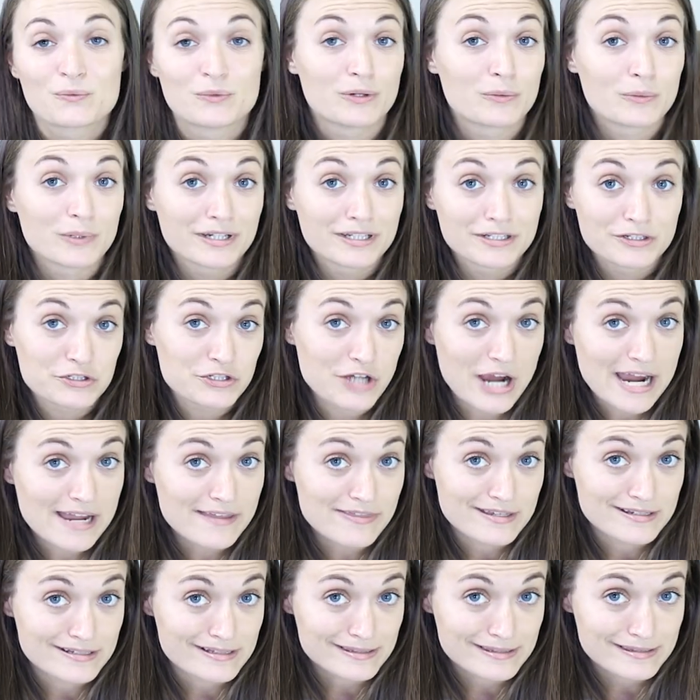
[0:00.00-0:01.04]
Well, we're gonna try
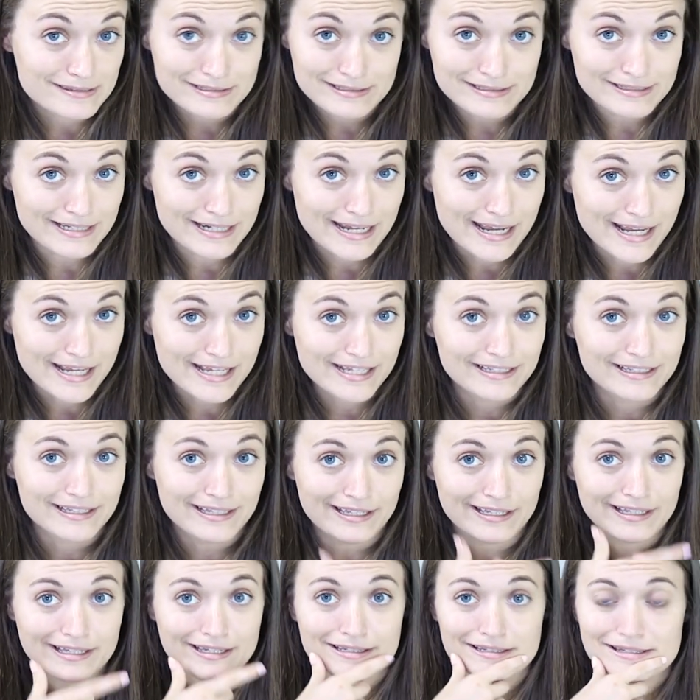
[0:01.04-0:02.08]
this today
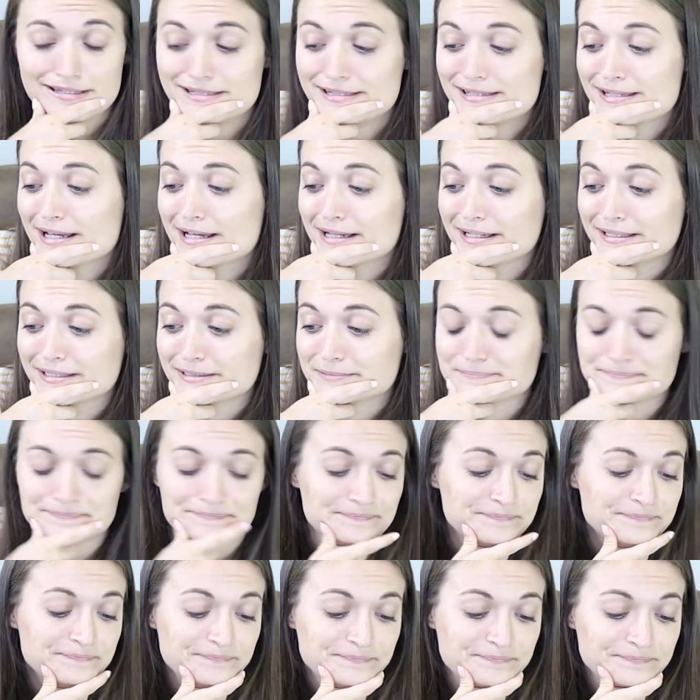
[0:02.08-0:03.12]
and um,
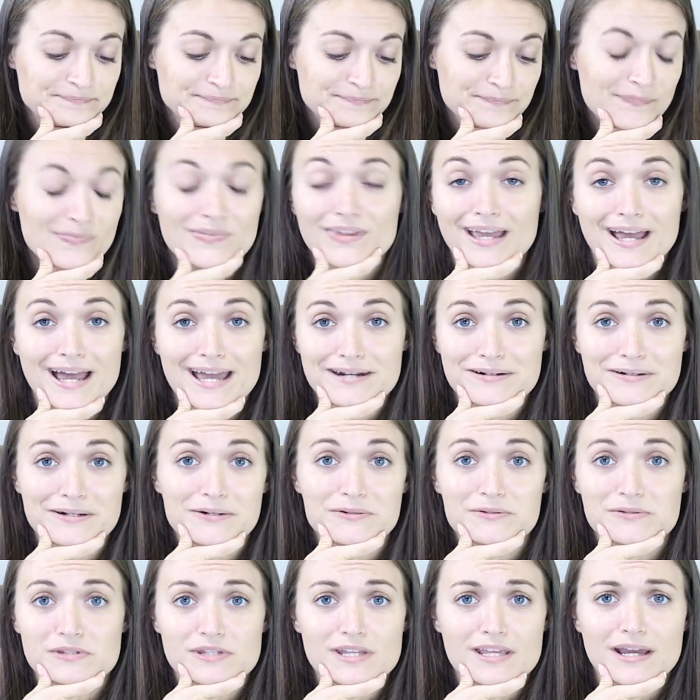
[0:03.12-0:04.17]
I don't
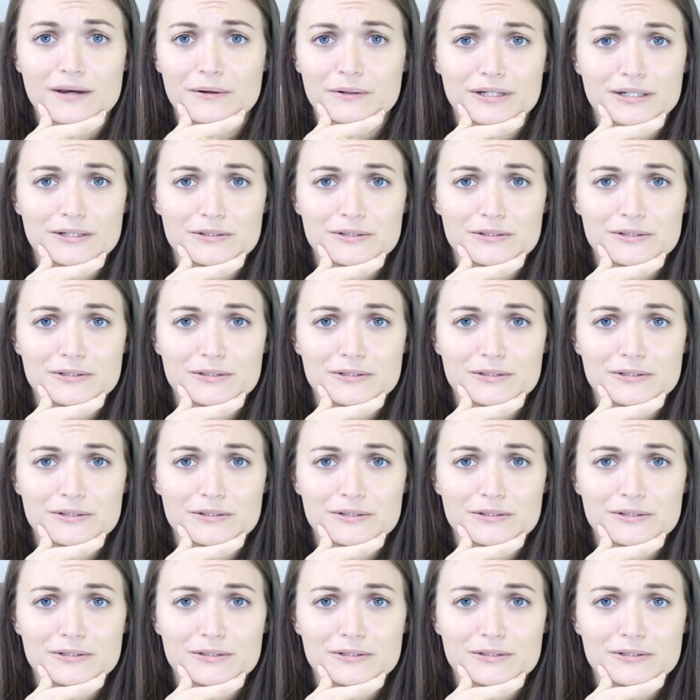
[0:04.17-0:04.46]
know, see how it